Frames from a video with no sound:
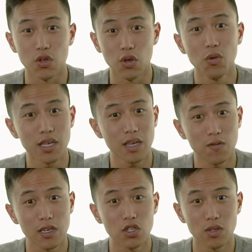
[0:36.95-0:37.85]
you want to get
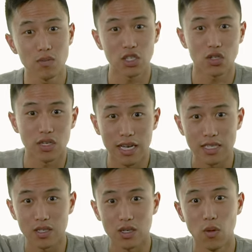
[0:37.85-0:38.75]
featured, make sure you
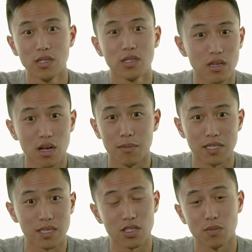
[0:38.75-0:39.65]
guys go into the
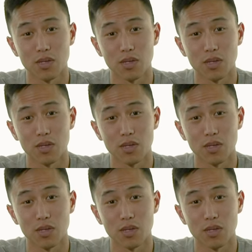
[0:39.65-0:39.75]
comment section